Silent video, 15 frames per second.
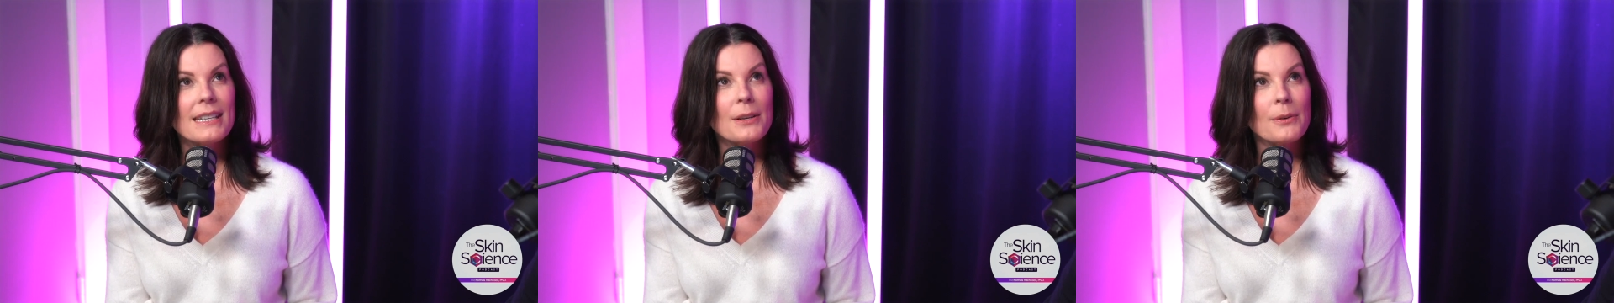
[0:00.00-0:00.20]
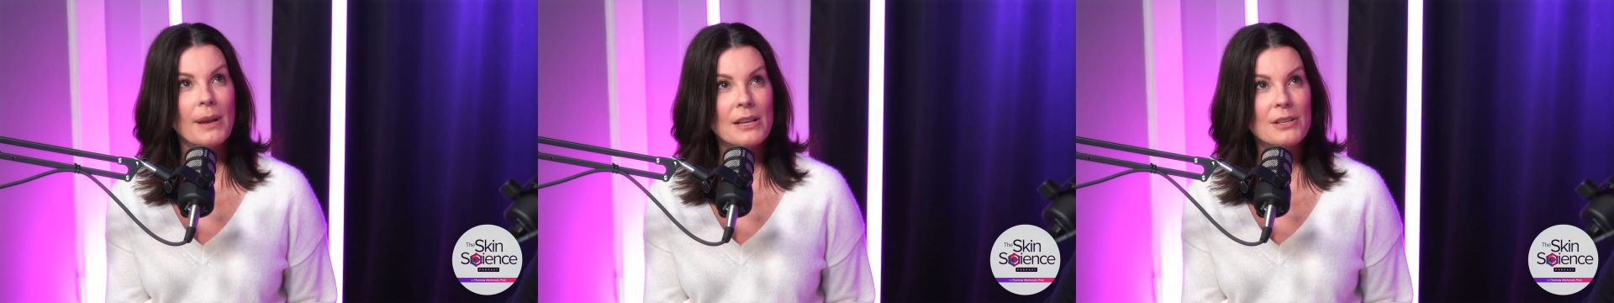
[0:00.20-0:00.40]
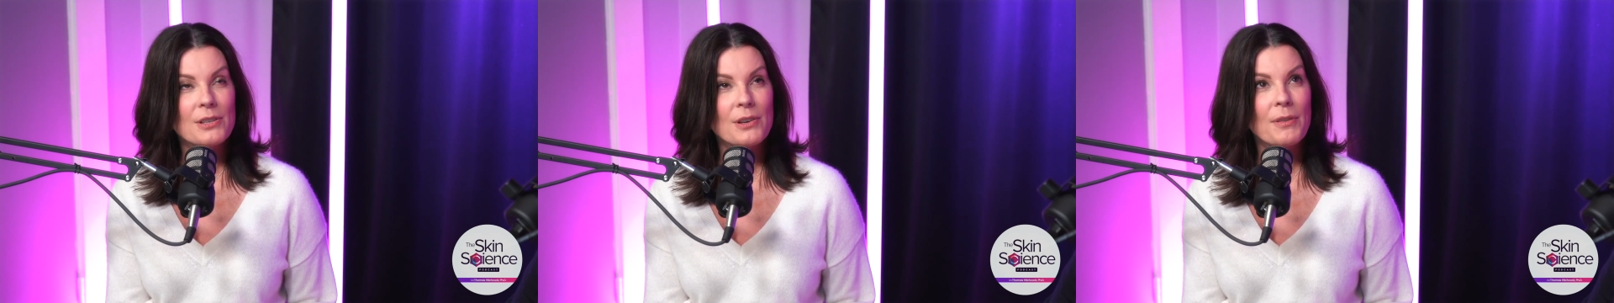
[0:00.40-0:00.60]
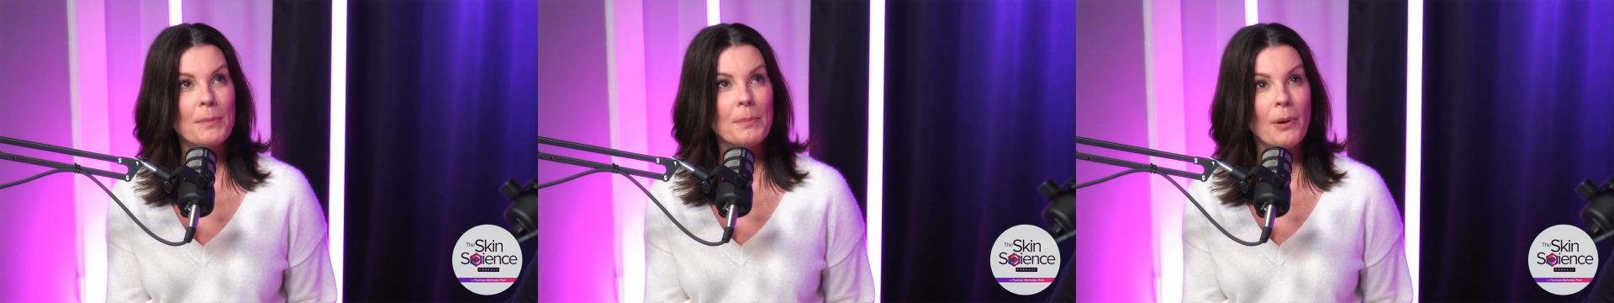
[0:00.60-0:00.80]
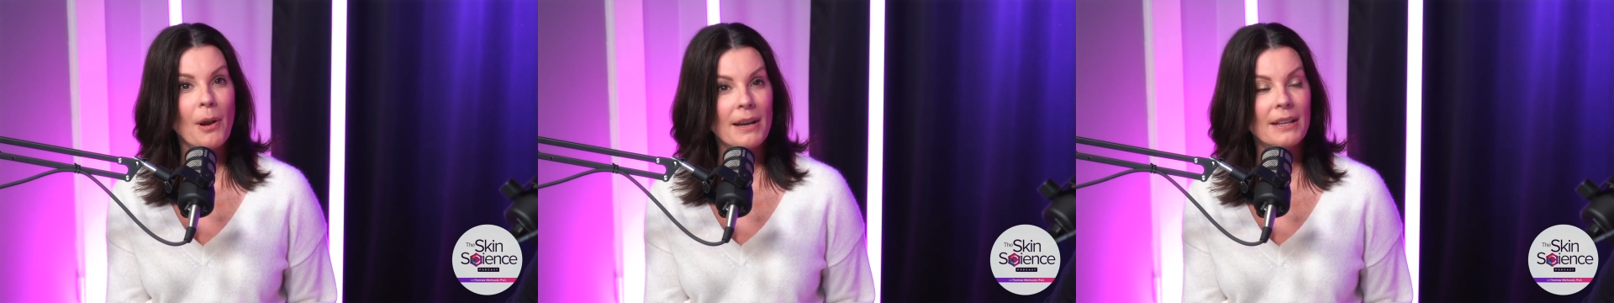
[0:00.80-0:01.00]
iteration of the
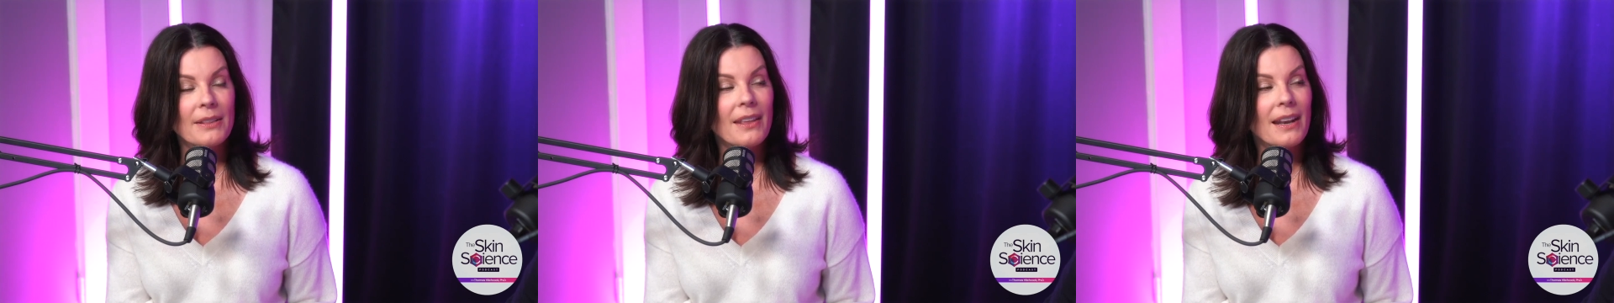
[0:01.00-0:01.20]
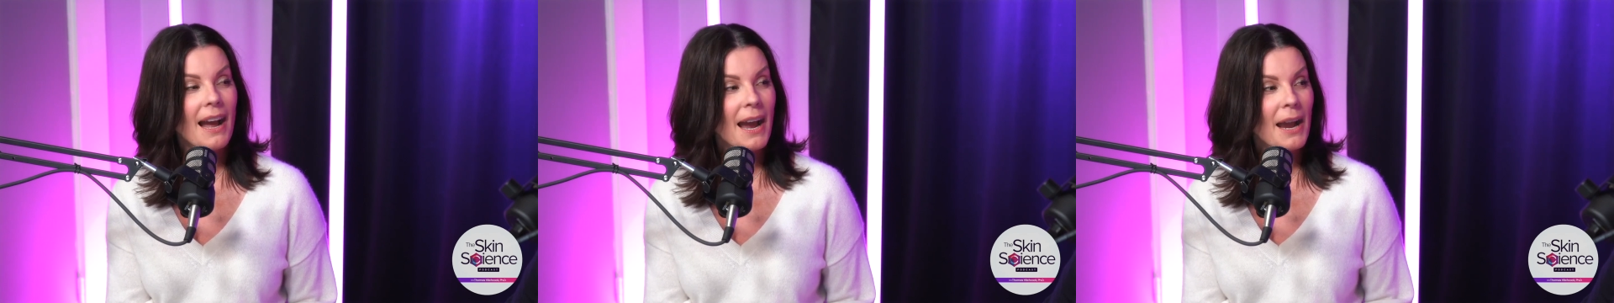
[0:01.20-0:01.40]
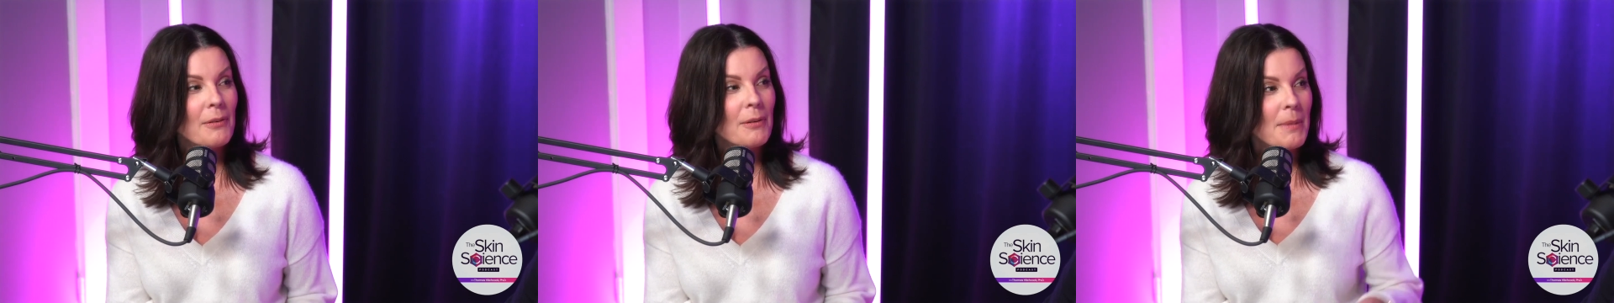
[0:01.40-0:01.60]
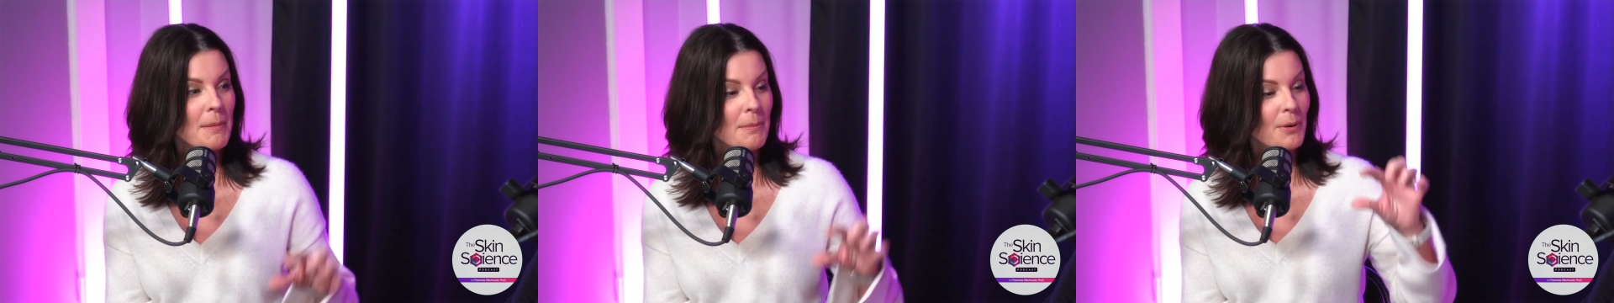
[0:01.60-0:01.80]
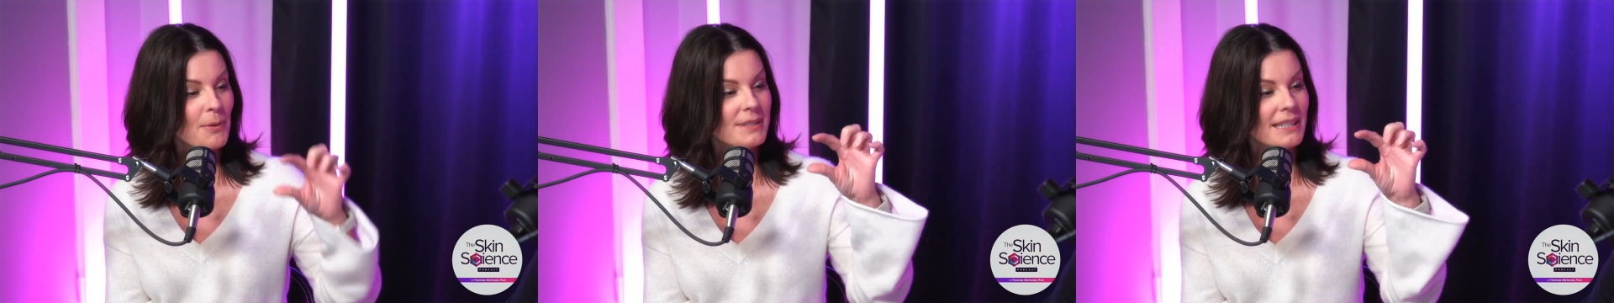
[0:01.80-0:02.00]
product that I
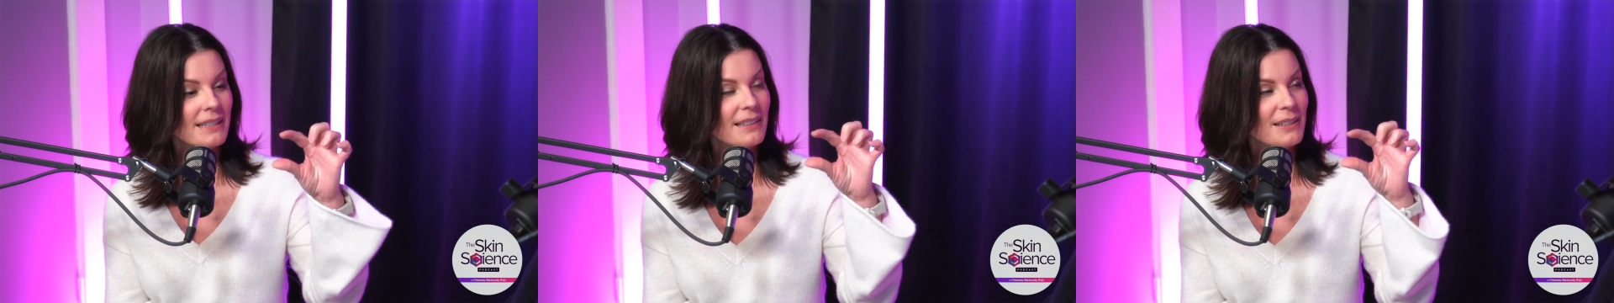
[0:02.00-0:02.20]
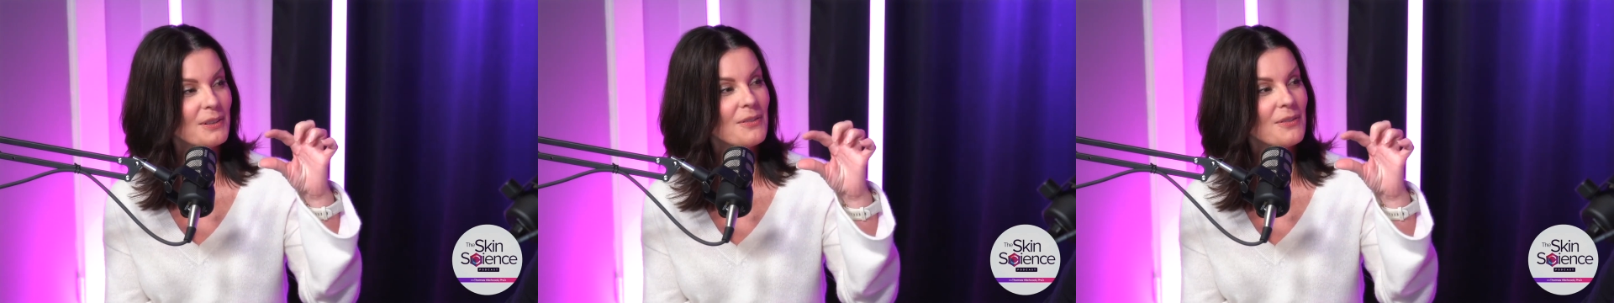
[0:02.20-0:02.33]
remember was in